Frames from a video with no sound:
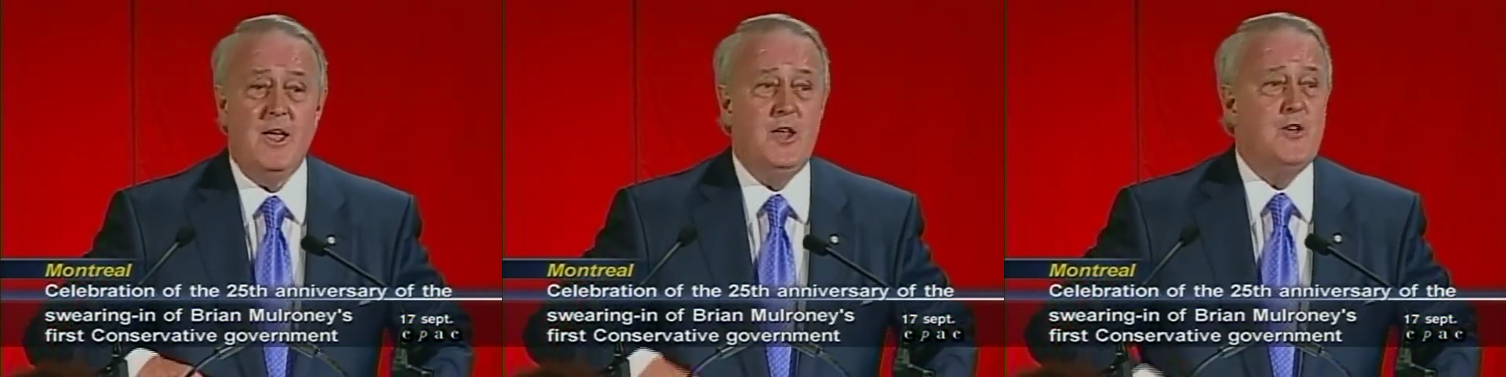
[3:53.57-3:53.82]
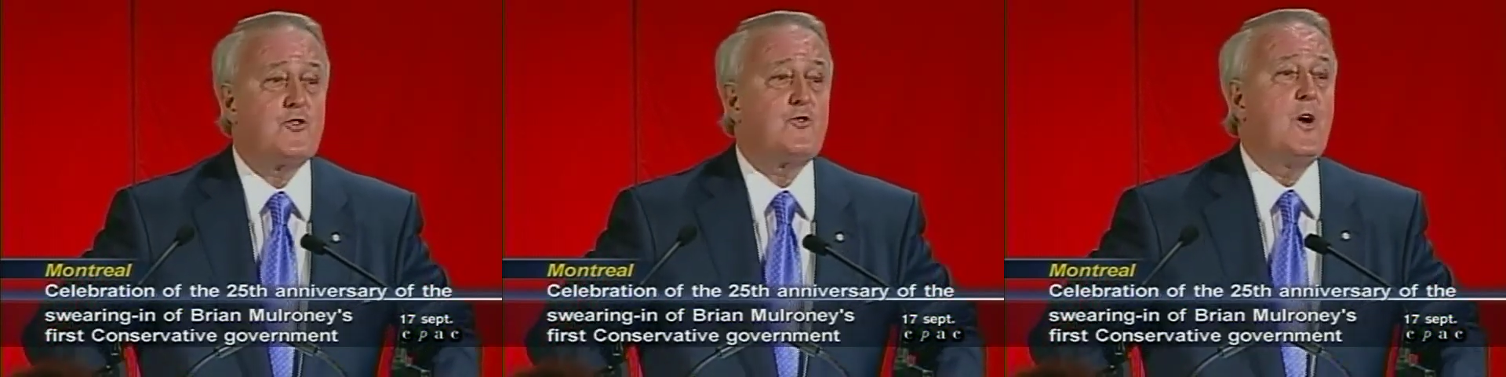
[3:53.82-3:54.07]

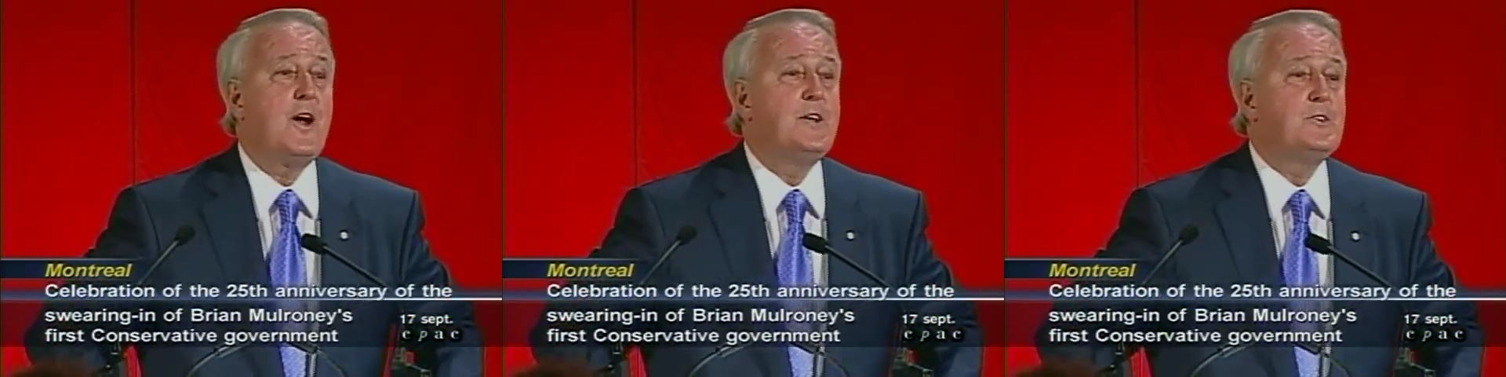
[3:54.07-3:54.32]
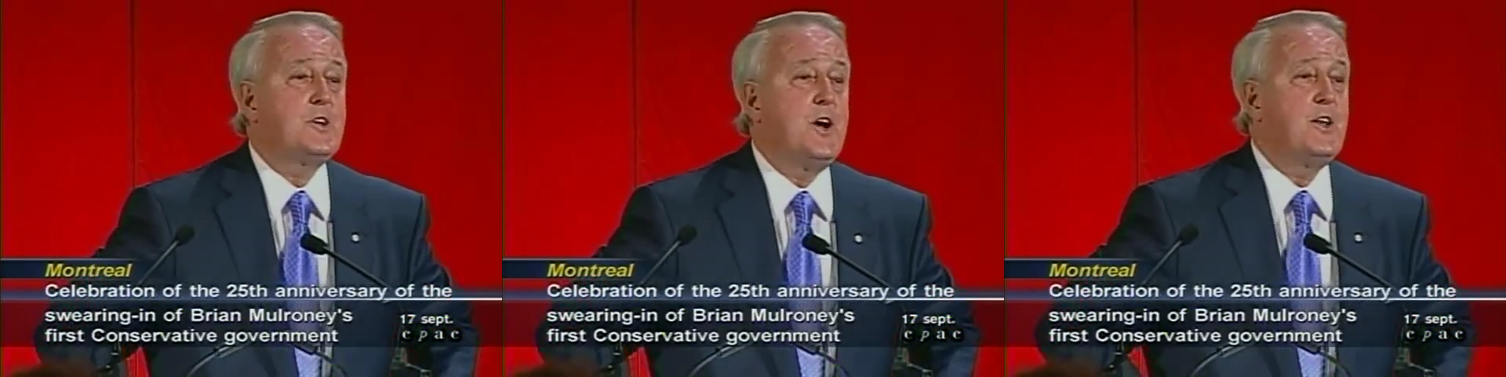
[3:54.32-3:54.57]
he's
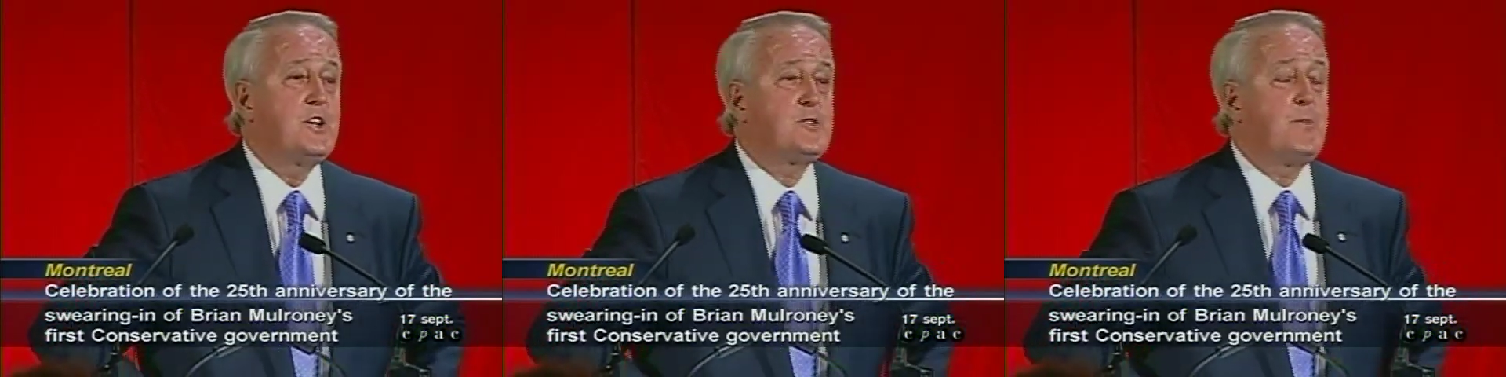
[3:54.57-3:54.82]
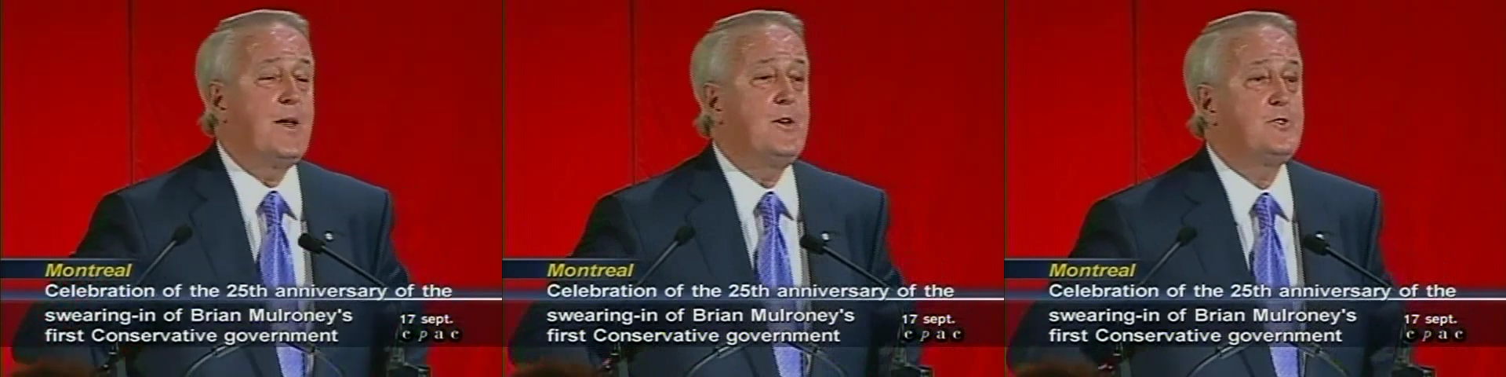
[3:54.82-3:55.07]
trying to cut
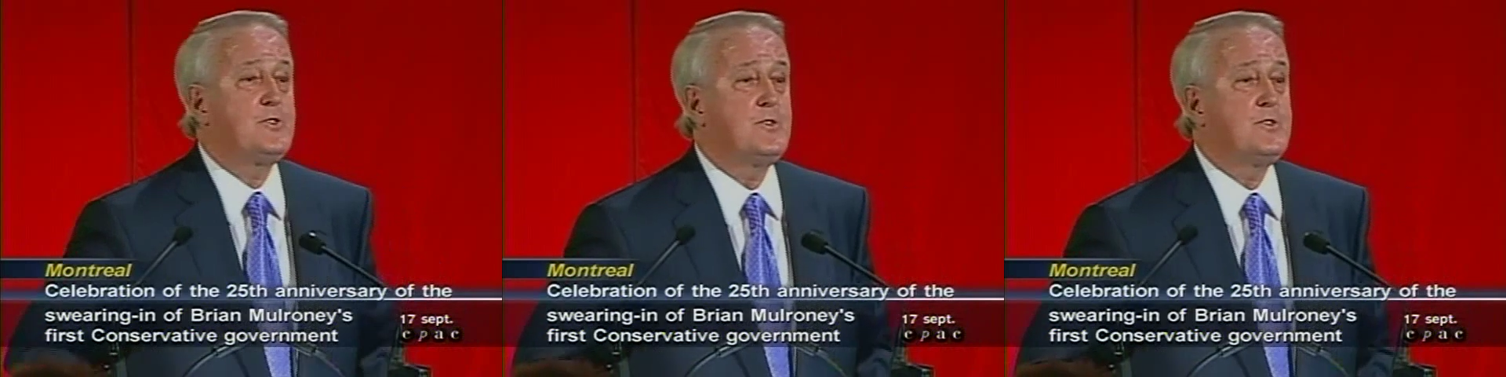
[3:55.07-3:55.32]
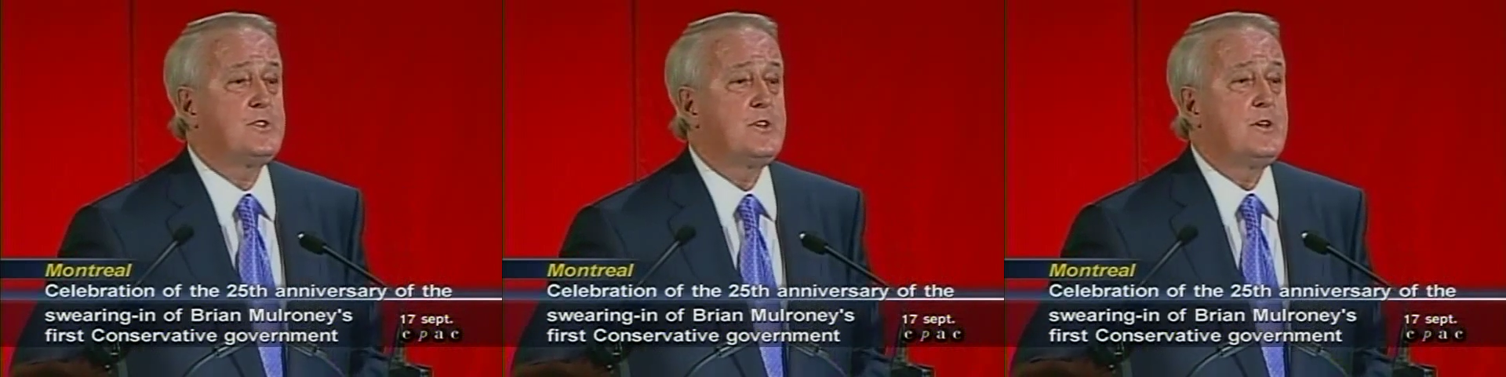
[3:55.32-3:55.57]

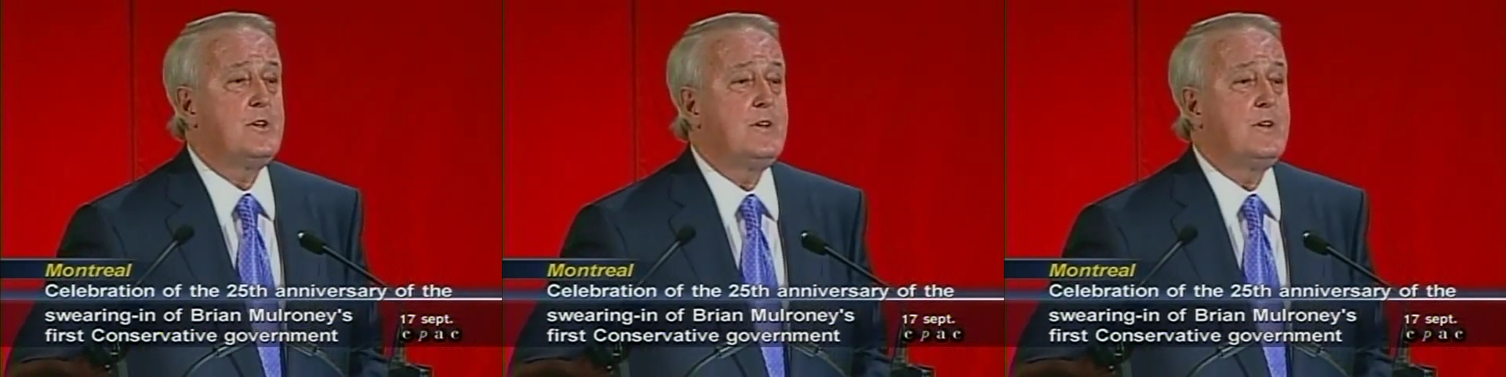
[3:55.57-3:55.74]
expenditures